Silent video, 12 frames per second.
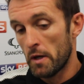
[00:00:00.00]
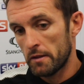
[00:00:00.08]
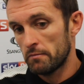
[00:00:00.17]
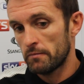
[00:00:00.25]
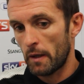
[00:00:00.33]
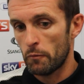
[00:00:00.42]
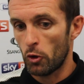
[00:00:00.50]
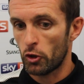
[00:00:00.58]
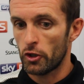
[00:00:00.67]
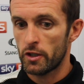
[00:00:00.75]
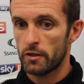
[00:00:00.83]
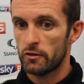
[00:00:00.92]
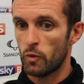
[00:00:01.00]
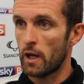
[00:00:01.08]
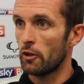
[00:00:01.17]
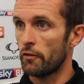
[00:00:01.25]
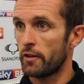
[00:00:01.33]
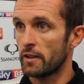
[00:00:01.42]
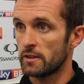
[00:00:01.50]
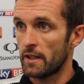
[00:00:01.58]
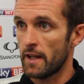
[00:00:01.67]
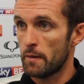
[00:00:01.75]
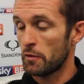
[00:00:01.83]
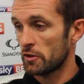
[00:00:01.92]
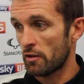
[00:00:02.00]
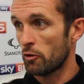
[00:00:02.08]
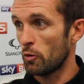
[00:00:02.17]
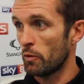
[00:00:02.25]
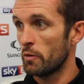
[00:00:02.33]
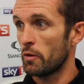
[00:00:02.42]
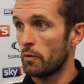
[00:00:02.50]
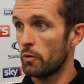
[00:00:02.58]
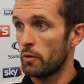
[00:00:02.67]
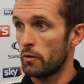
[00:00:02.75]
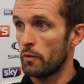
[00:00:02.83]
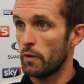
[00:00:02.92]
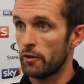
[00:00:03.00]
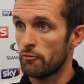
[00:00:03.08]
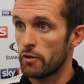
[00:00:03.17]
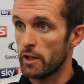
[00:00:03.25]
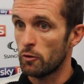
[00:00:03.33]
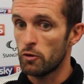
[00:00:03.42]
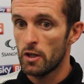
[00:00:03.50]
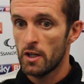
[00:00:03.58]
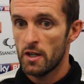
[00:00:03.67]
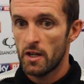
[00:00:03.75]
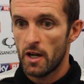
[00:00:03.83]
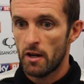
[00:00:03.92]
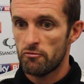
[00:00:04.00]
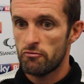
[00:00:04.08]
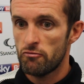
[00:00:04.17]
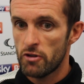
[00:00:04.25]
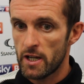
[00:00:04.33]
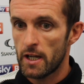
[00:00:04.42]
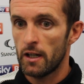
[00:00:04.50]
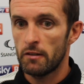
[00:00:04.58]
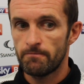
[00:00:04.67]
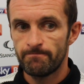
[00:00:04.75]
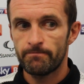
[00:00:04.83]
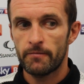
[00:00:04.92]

But I'm not going to dwell on things like that because I thought we had a real